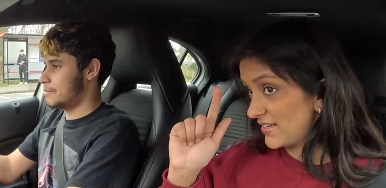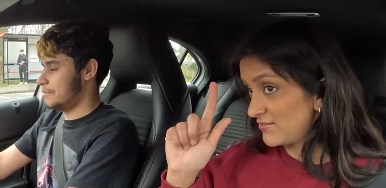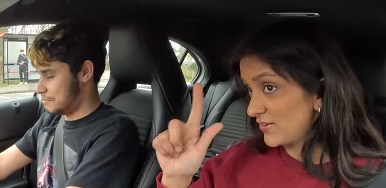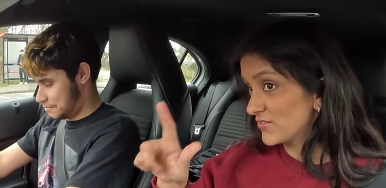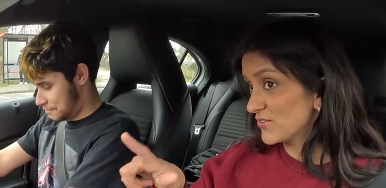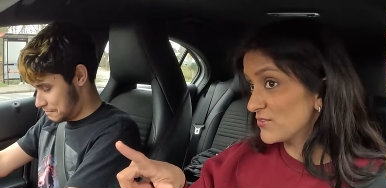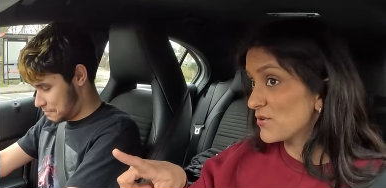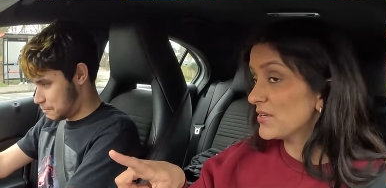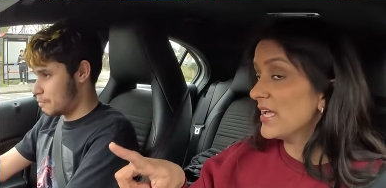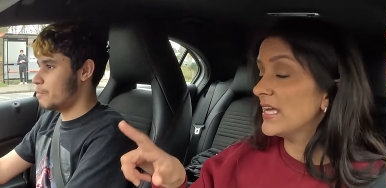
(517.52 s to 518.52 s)
Speaker 1: And focus on the
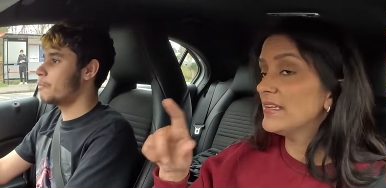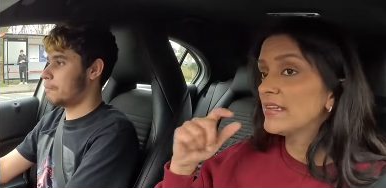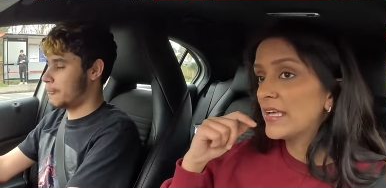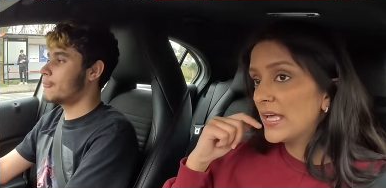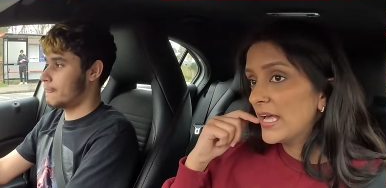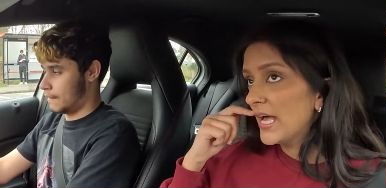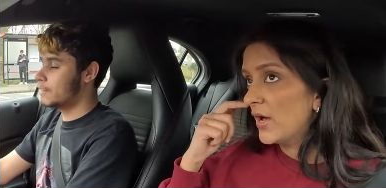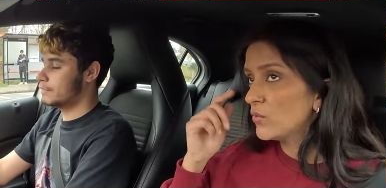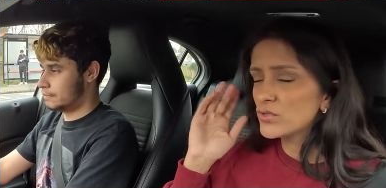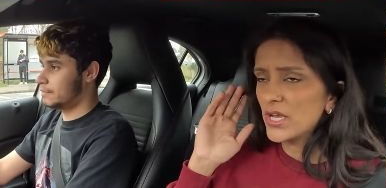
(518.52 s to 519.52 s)
road ahead.
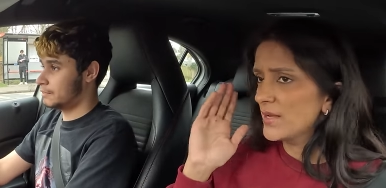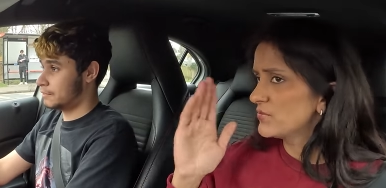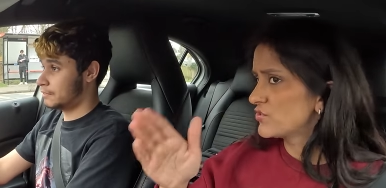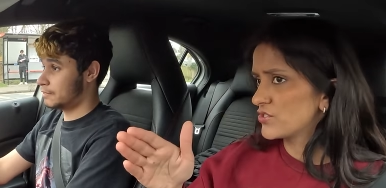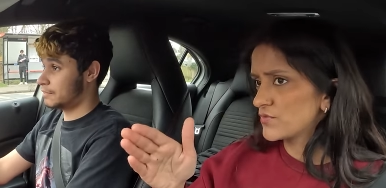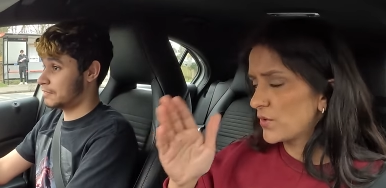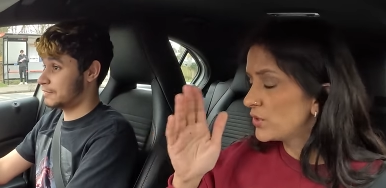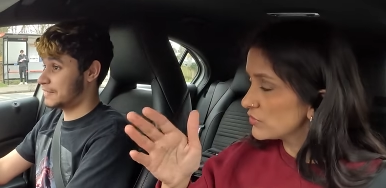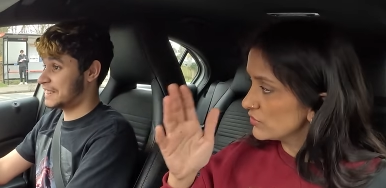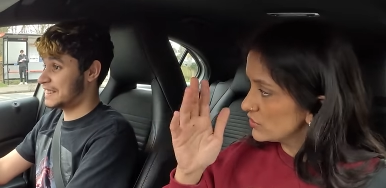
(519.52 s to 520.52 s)
At all times, just
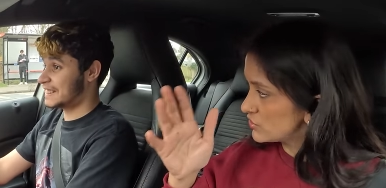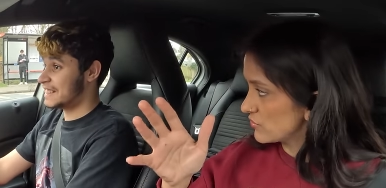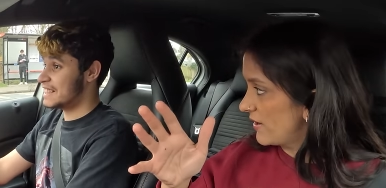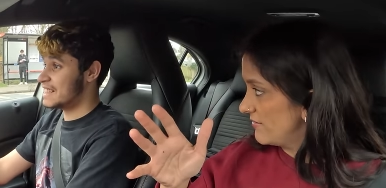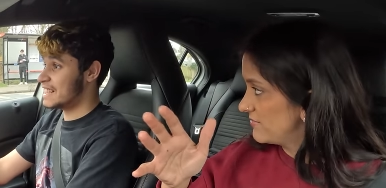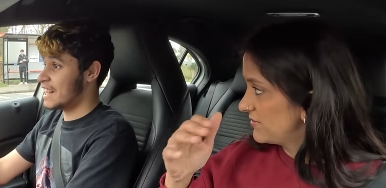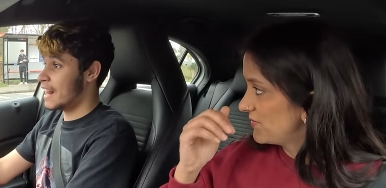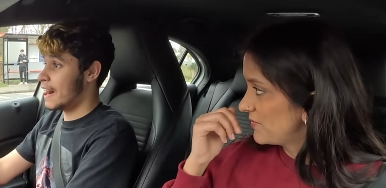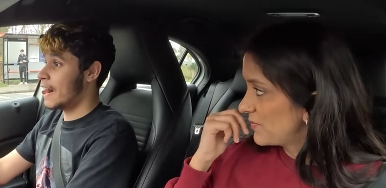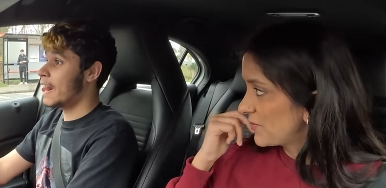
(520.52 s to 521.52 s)
focus on the drive.
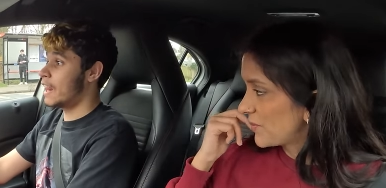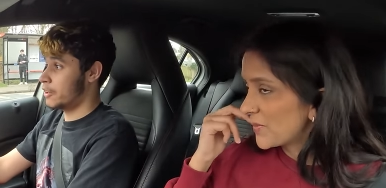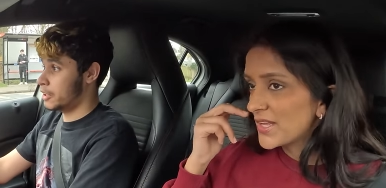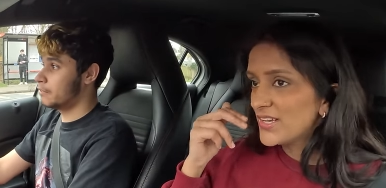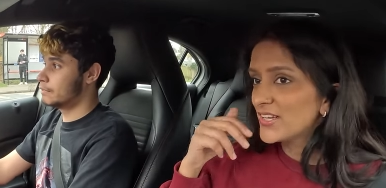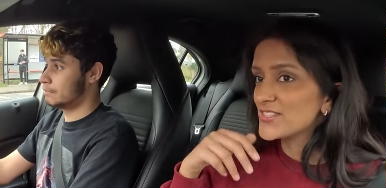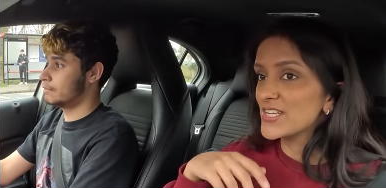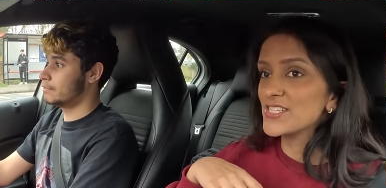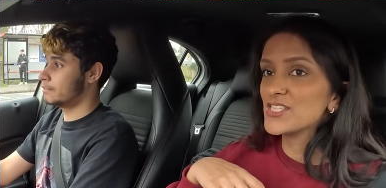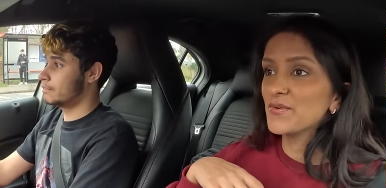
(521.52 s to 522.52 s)
Okay. Look, it's
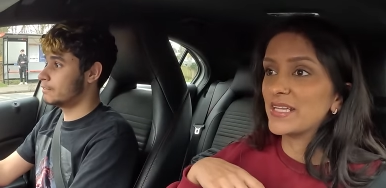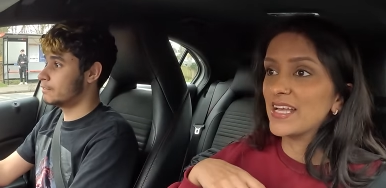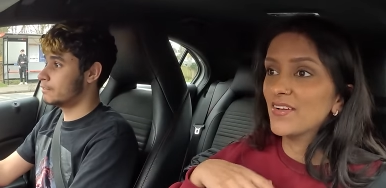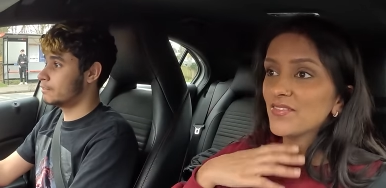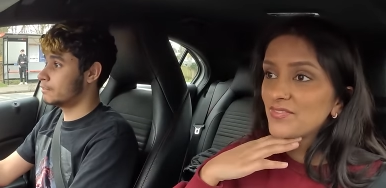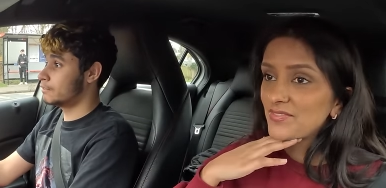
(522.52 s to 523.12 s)
started snowing now.